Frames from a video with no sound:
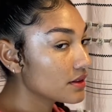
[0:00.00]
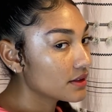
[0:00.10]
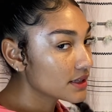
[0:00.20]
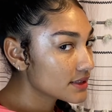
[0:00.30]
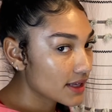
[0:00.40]

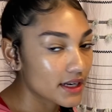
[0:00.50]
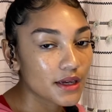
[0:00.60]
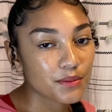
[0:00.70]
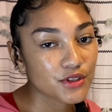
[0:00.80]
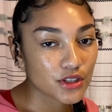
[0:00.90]
This
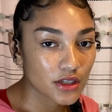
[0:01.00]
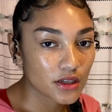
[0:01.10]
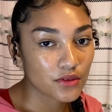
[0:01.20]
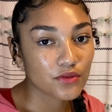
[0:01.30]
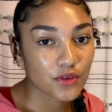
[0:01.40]
setup took
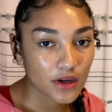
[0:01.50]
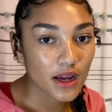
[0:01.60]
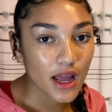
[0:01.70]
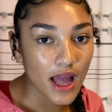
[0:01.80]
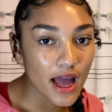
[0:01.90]

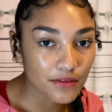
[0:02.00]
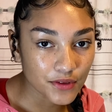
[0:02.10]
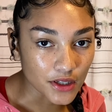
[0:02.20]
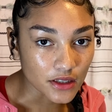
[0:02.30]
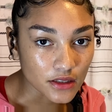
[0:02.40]
forever.